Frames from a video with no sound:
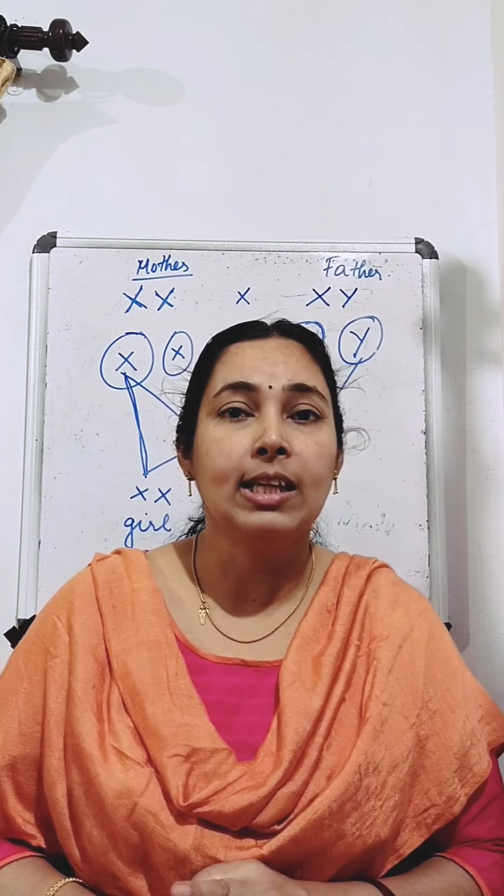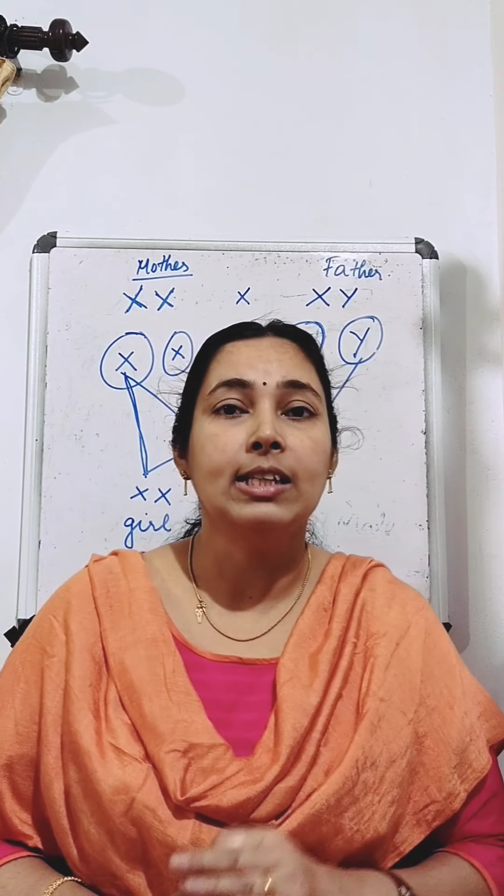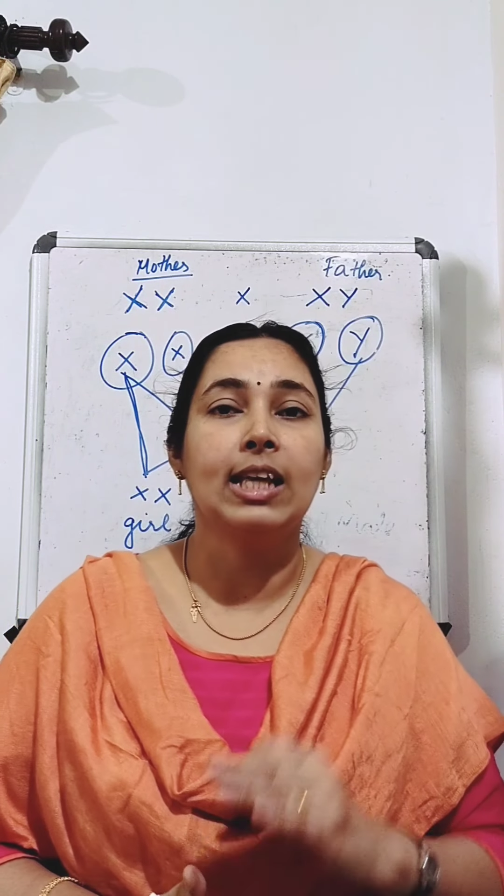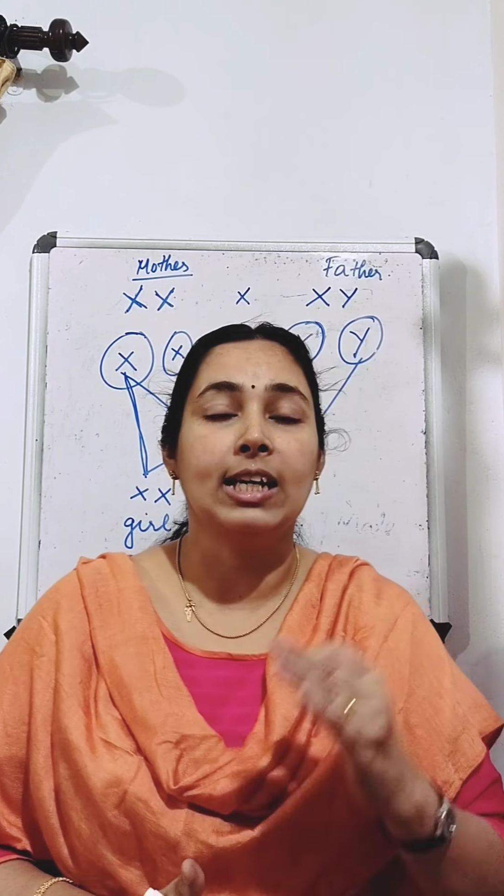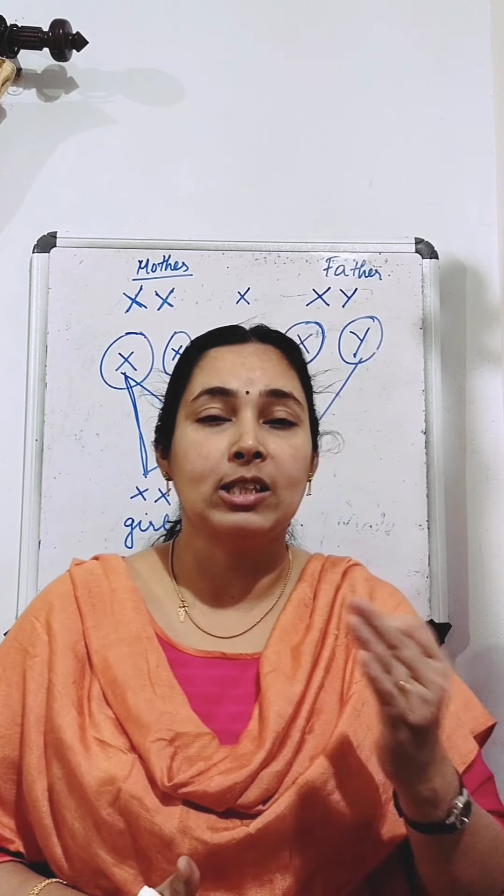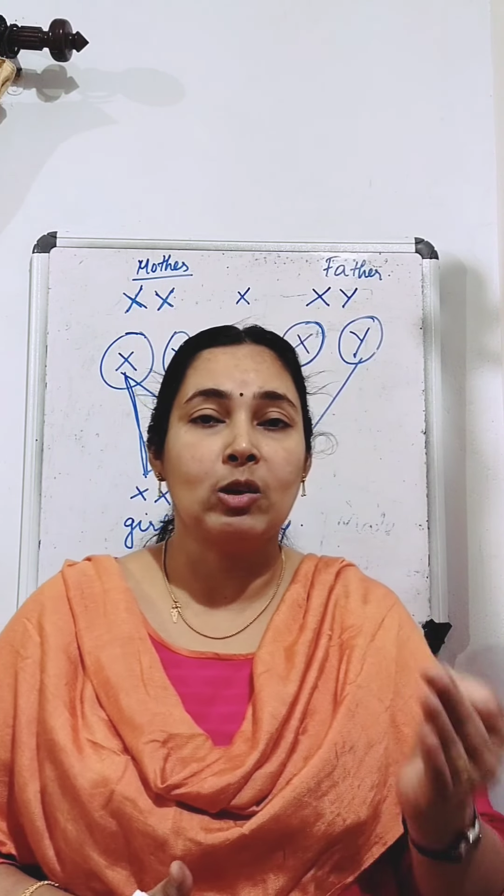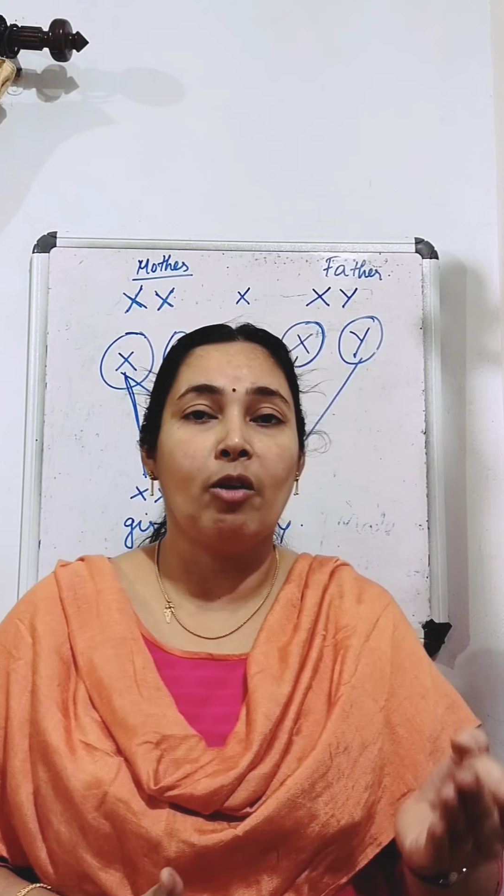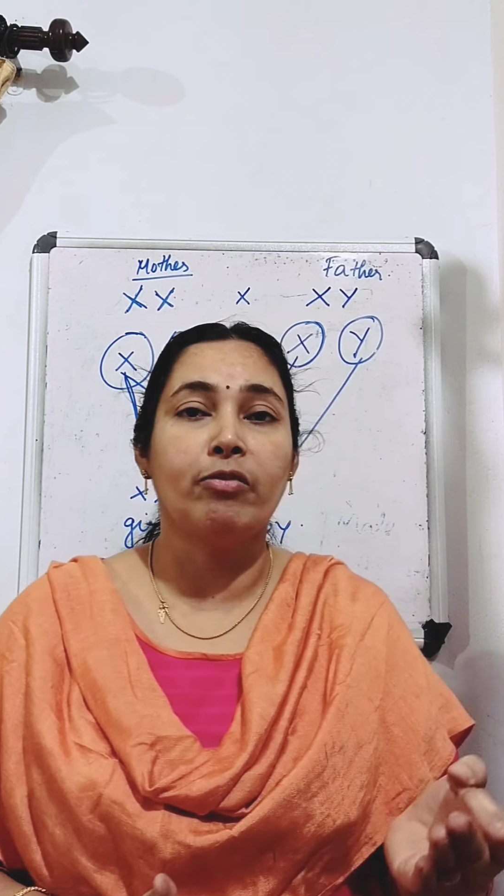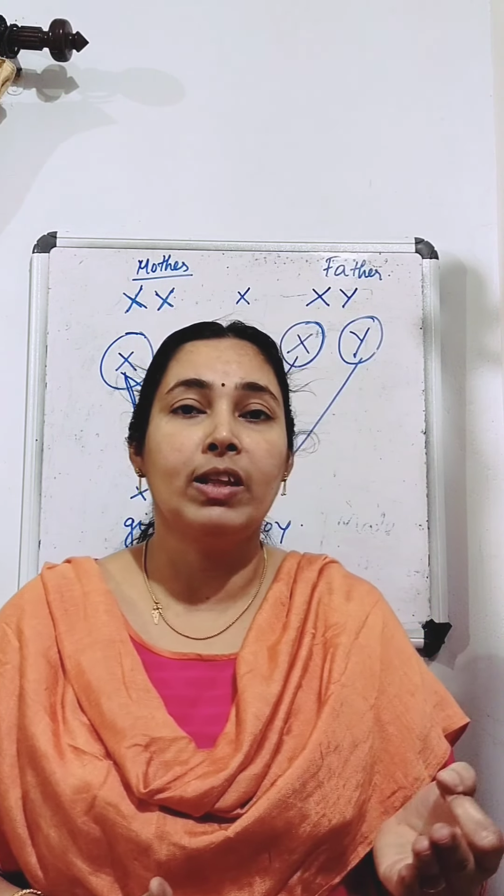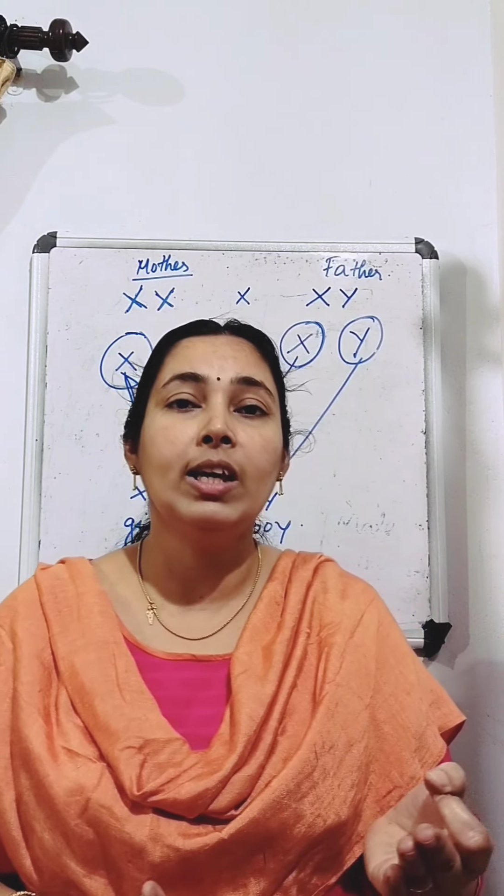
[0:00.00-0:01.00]
the sex
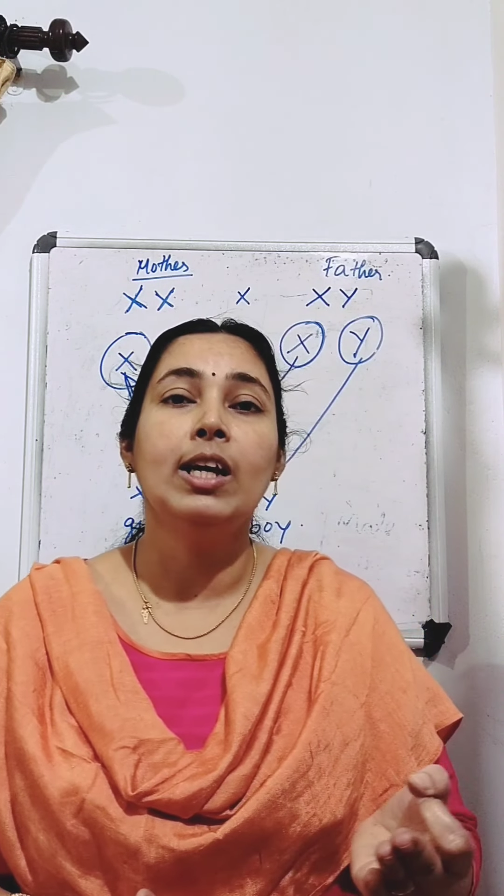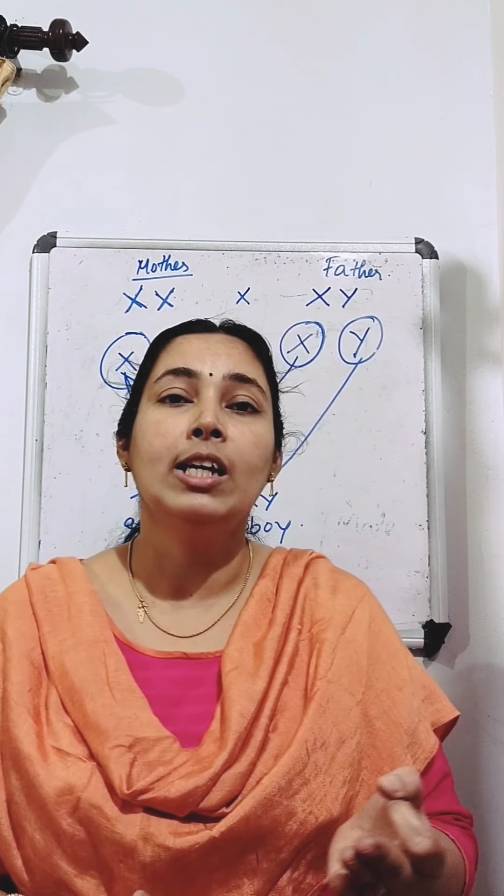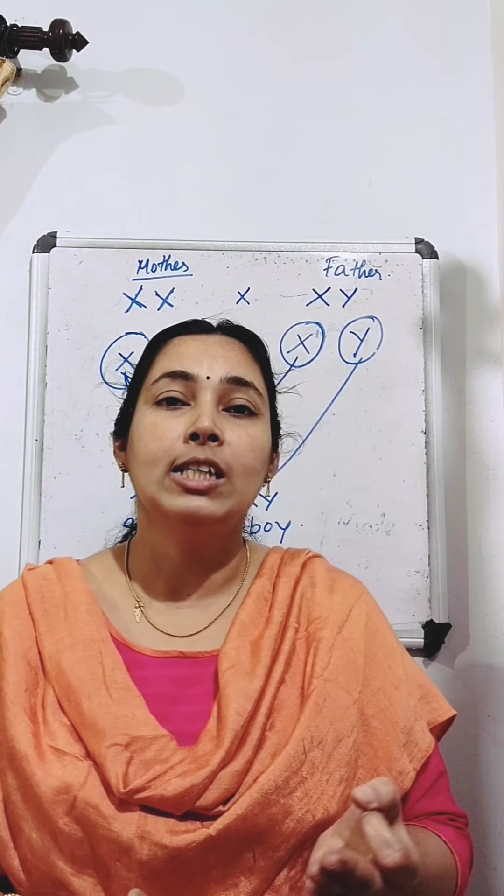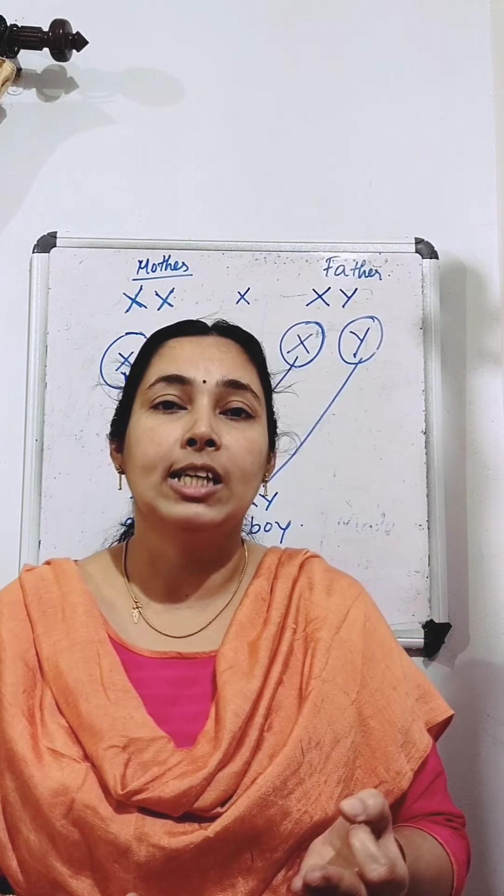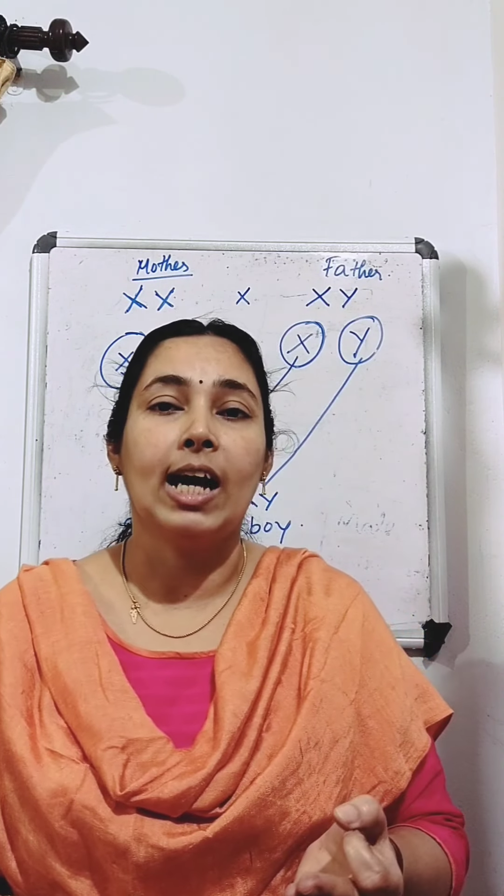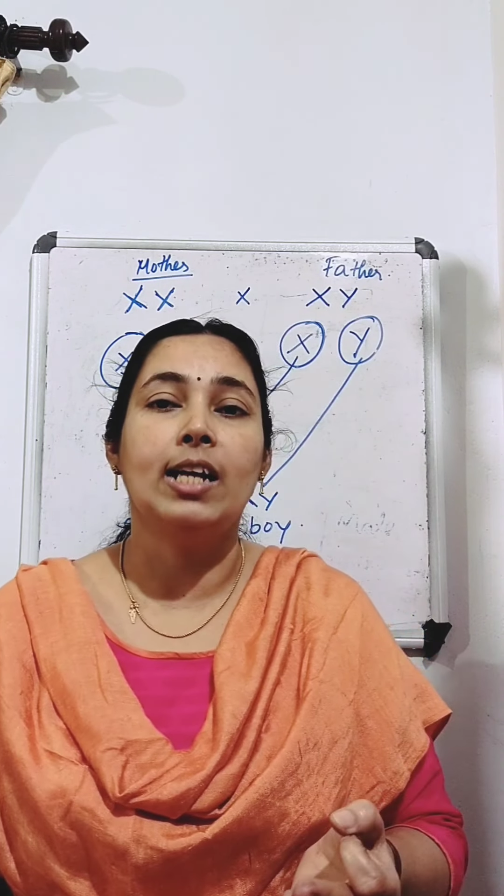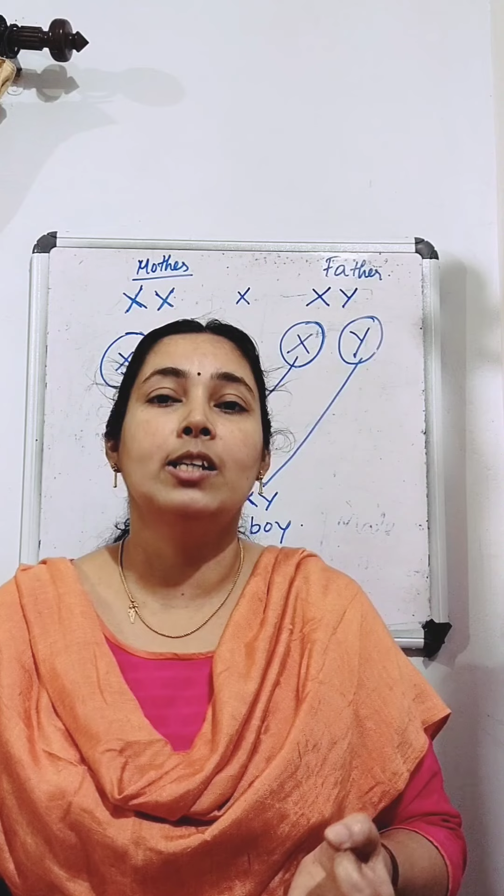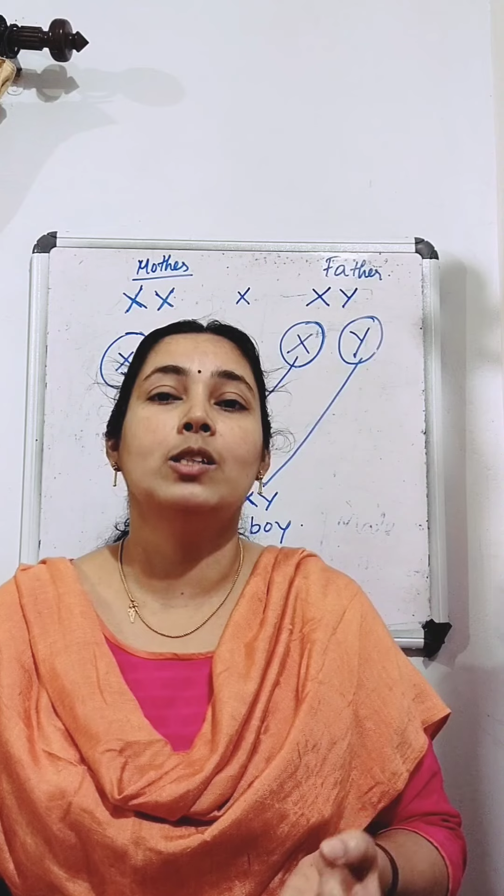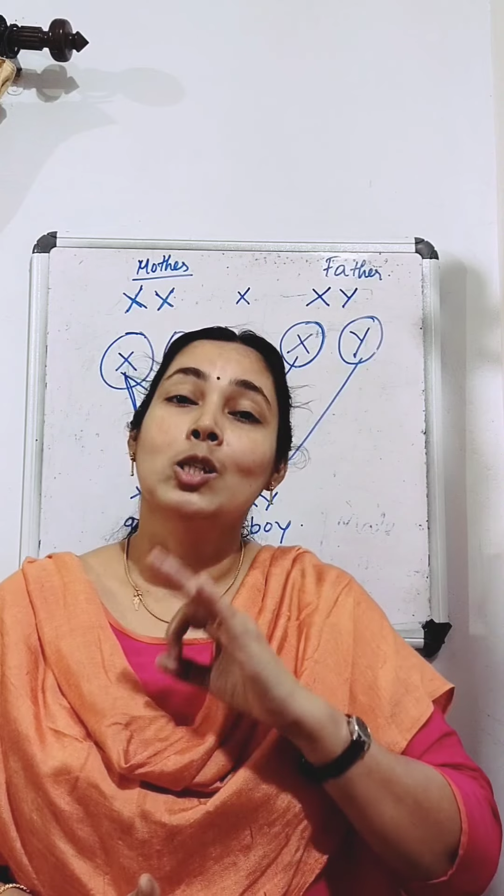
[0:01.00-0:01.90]
of the child.